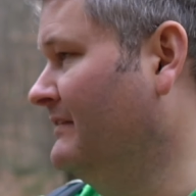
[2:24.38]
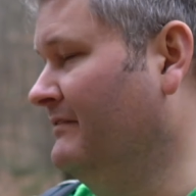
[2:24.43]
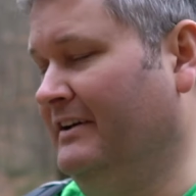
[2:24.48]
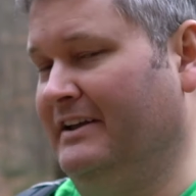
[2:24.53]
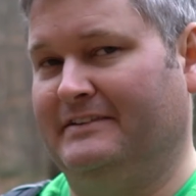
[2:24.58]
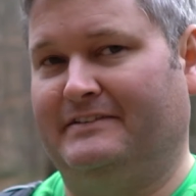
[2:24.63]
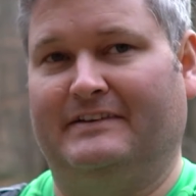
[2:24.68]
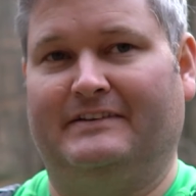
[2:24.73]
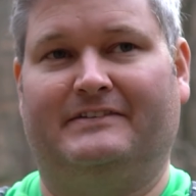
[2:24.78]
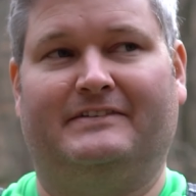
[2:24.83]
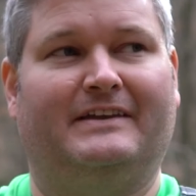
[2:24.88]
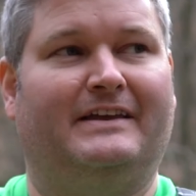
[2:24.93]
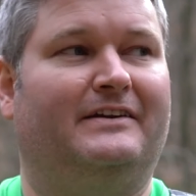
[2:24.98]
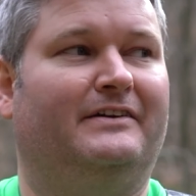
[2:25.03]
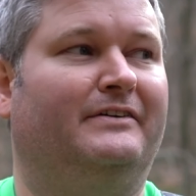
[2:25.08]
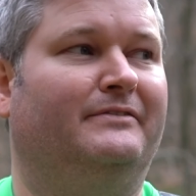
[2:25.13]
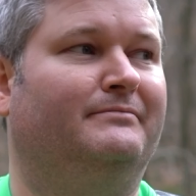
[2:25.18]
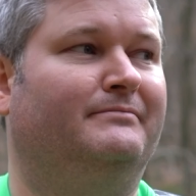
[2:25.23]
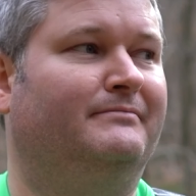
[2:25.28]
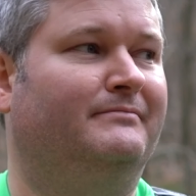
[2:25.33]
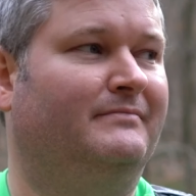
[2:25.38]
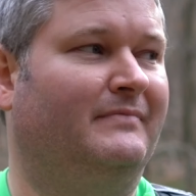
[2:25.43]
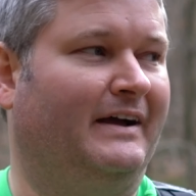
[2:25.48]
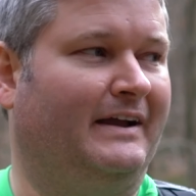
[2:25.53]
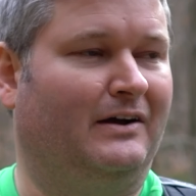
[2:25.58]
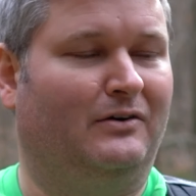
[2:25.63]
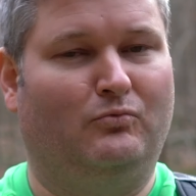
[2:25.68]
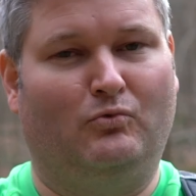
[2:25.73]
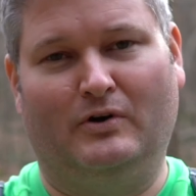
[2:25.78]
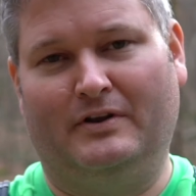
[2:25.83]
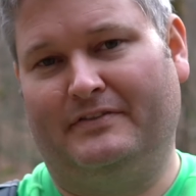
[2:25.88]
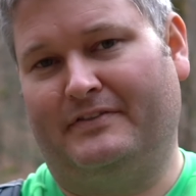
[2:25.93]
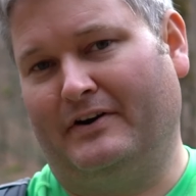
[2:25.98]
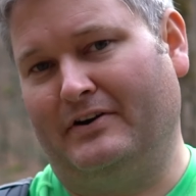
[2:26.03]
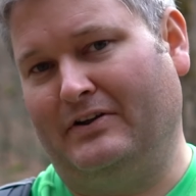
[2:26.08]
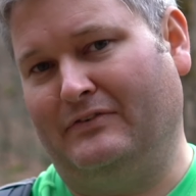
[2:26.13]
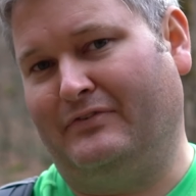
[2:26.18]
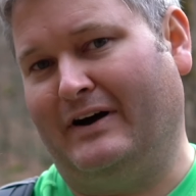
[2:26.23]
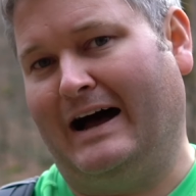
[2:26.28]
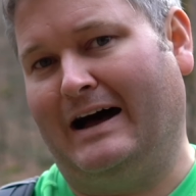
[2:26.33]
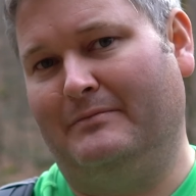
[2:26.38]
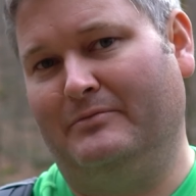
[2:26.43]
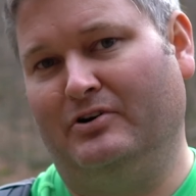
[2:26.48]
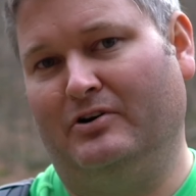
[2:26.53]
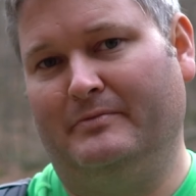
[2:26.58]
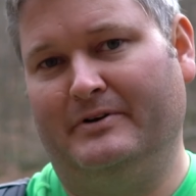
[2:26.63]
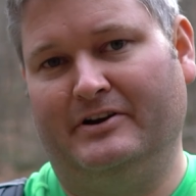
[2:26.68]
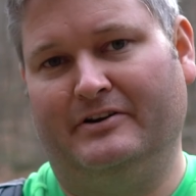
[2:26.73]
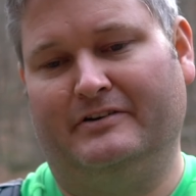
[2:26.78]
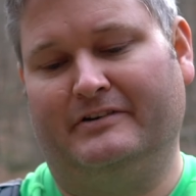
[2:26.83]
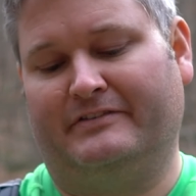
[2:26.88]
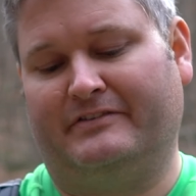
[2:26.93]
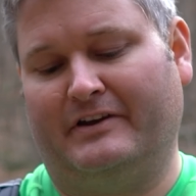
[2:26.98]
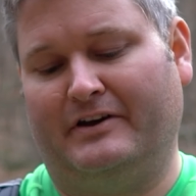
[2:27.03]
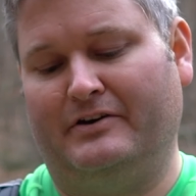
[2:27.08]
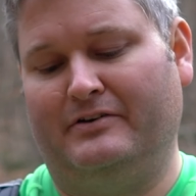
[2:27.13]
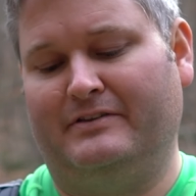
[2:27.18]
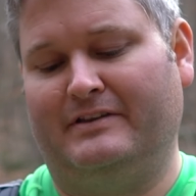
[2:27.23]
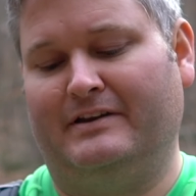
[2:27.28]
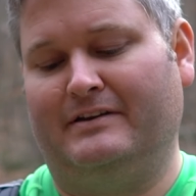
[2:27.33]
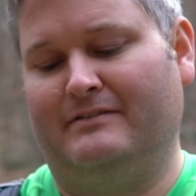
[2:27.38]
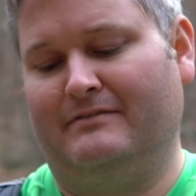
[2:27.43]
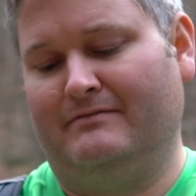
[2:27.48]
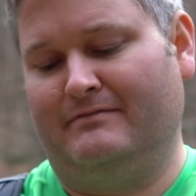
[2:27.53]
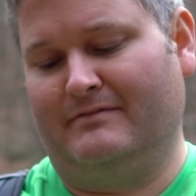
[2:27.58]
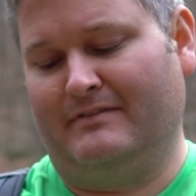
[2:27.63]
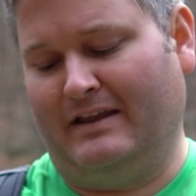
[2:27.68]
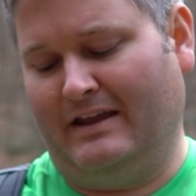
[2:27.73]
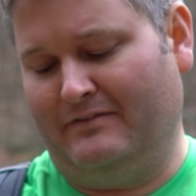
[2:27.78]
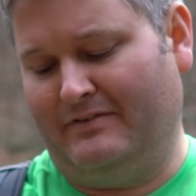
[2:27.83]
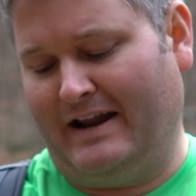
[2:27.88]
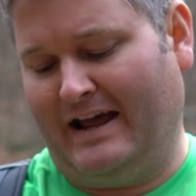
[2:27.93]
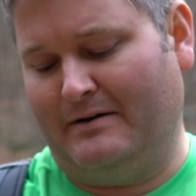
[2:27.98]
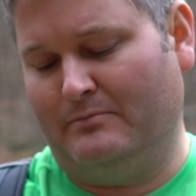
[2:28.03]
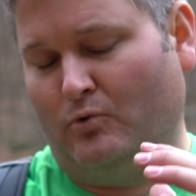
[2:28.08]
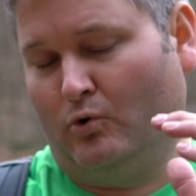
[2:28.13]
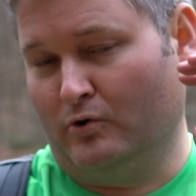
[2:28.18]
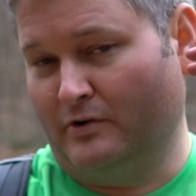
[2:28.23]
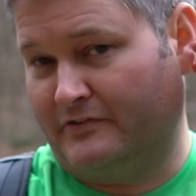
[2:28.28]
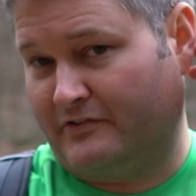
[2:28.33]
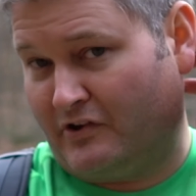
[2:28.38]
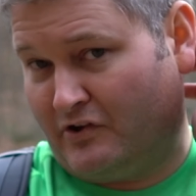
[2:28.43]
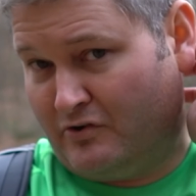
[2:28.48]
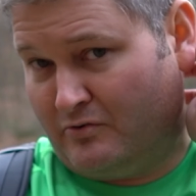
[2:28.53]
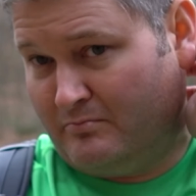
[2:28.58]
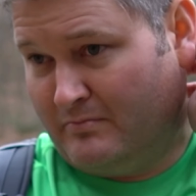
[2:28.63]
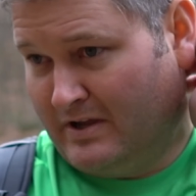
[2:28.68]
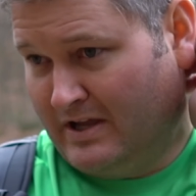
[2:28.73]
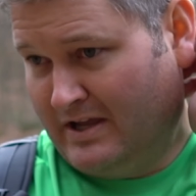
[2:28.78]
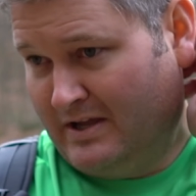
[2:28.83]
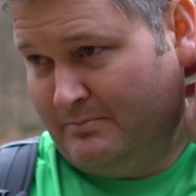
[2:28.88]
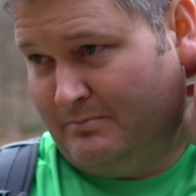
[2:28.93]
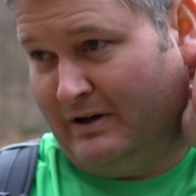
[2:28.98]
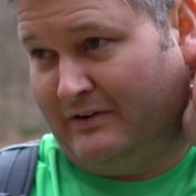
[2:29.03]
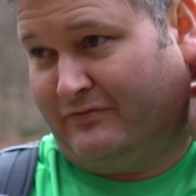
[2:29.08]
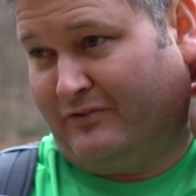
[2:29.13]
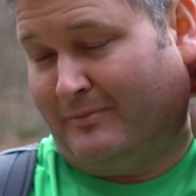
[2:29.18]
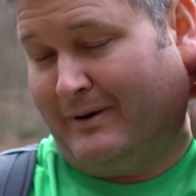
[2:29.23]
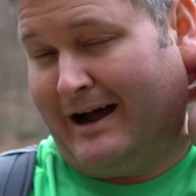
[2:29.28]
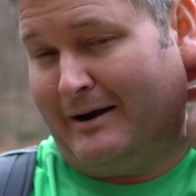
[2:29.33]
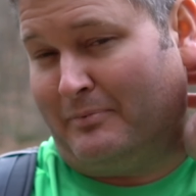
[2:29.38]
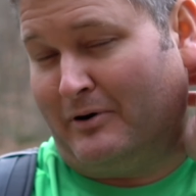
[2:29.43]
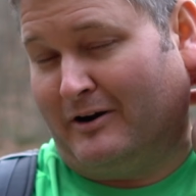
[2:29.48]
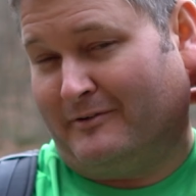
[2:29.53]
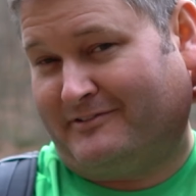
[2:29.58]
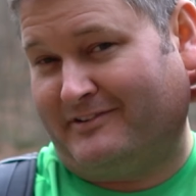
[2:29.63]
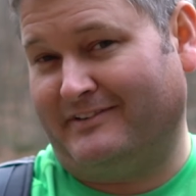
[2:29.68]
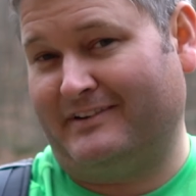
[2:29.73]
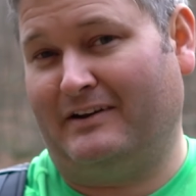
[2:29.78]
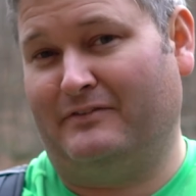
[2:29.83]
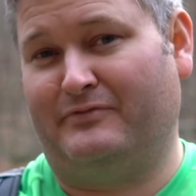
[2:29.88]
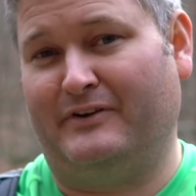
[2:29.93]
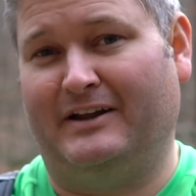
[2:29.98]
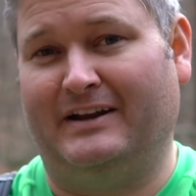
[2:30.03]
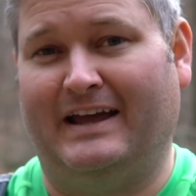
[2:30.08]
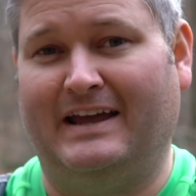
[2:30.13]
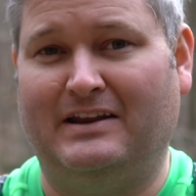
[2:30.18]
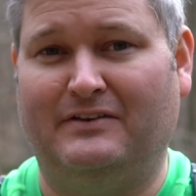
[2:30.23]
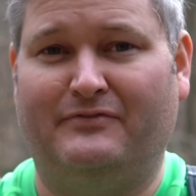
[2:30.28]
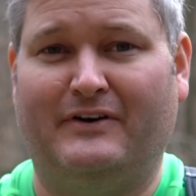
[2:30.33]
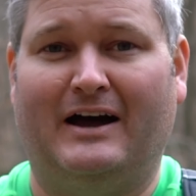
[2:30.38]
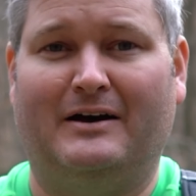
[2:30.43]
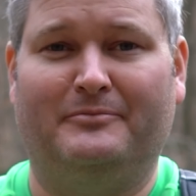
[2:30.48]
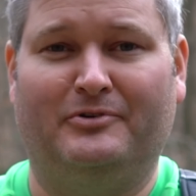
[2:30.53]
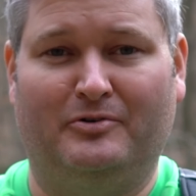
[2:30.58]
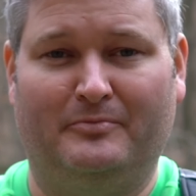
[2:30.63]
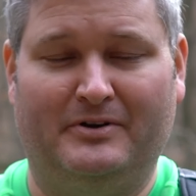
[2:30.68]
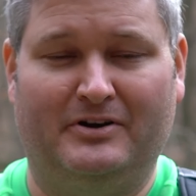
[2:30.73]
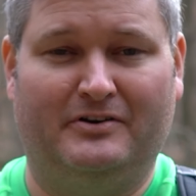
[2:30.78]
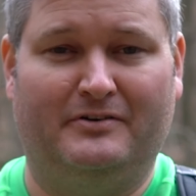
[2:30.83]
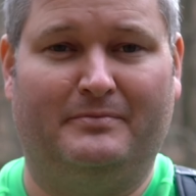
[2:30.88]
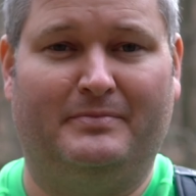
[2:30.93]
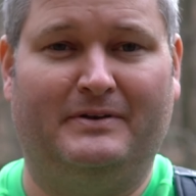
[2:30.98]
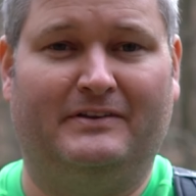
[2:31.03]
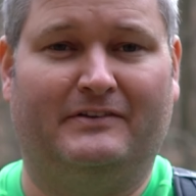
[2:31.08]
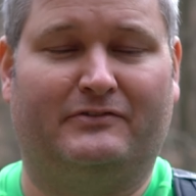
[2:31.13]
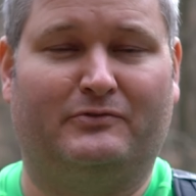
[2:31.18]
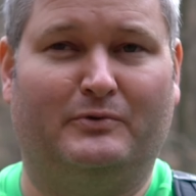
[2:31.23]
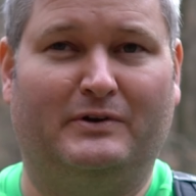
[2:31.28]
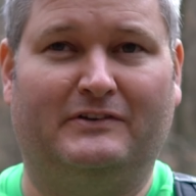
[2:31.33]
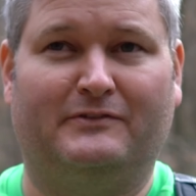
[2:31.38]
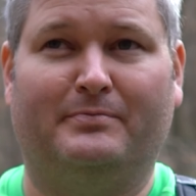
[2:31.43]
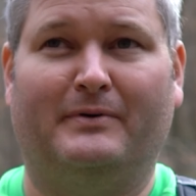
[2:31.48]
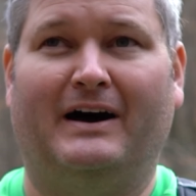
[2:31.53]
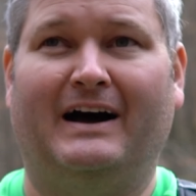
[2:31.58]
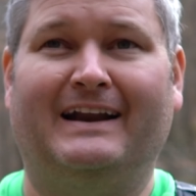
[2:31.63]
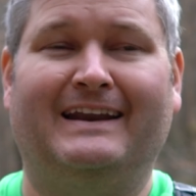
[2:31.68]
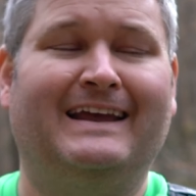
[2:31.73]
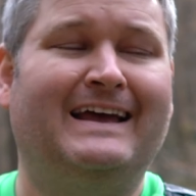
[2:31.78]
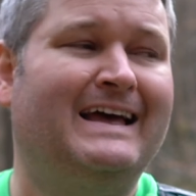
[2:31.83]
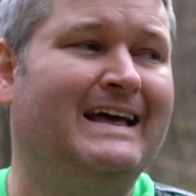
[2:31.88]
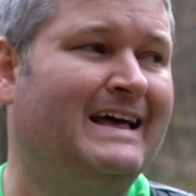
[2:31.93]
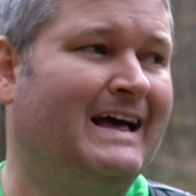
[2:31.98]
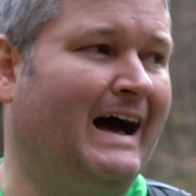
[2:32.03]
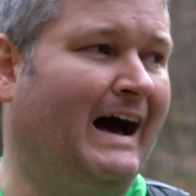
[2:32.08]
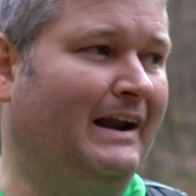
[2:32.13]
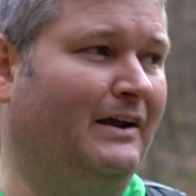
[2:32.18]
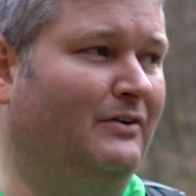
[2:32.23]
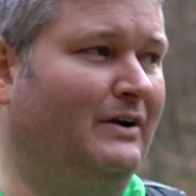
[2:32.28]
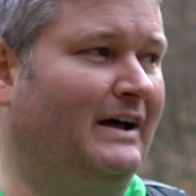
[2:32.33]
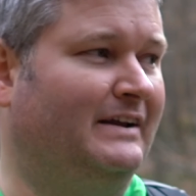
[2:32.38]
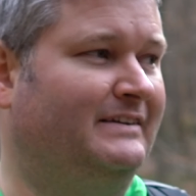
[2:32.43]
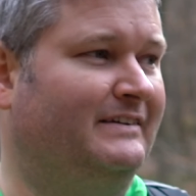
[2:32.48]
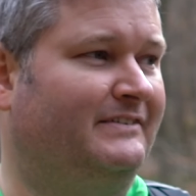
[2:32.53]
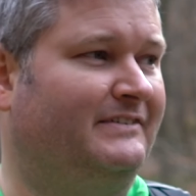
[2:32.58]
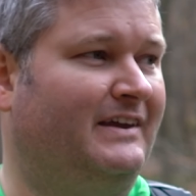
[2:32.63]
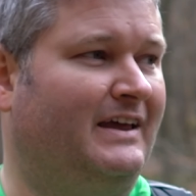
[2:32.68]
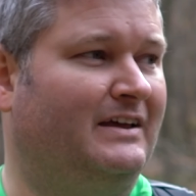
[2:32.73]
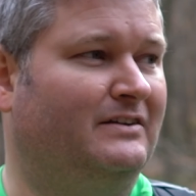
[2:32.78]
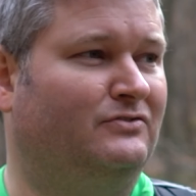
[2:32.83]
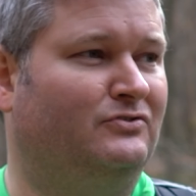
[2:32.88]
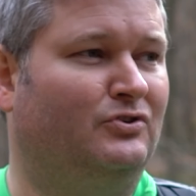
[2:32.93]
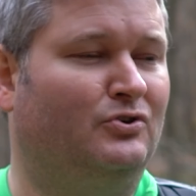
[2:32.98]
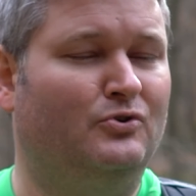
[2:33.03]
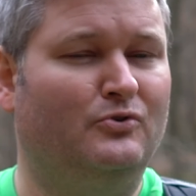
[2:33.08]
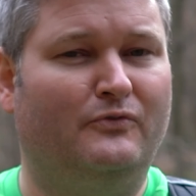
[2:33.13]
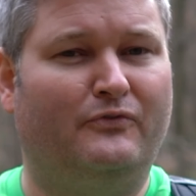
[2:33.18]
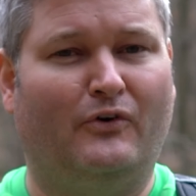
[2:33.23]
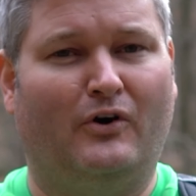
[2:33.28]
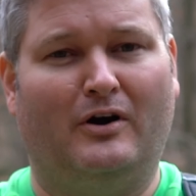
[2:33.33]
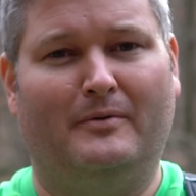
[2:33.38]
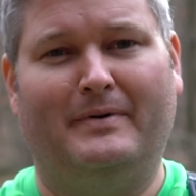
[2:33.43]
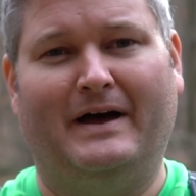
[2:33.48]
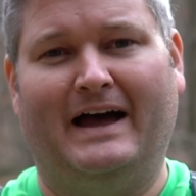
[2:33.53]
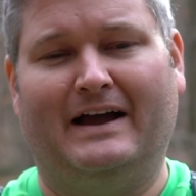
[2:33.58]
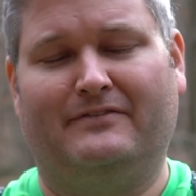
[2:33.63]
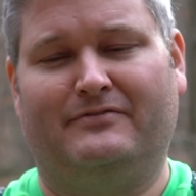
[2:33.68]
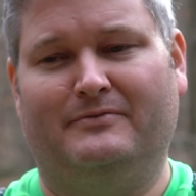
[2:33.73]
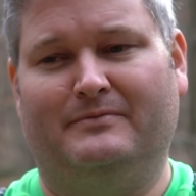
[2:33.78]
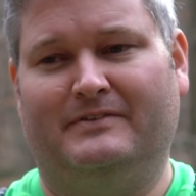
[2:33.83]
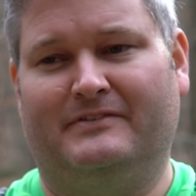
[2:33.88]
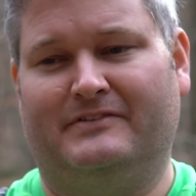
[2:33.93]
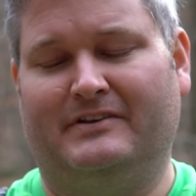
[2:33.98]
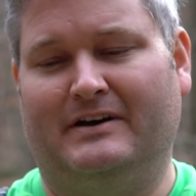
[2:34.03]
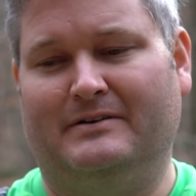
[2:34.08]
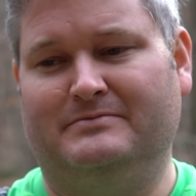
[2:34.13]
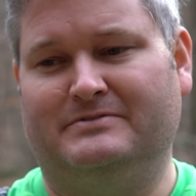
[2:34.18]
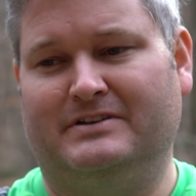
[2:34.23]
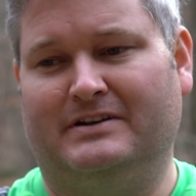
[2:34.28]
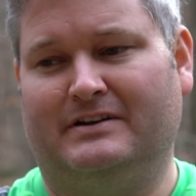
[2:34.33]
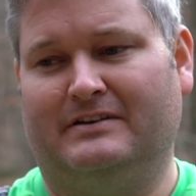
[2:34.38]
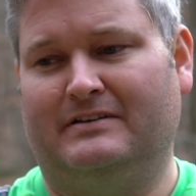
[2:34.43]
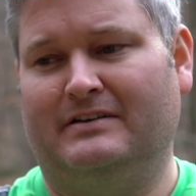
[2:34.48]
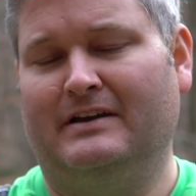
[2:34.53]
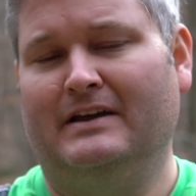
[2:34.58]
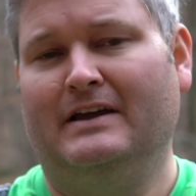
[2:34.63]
lenses that are like a 135 millimeter or so that even have more zoom. But for my purposes, I found 85 millimeter to be the sweet spot. I don't have to stand too far back from the subject,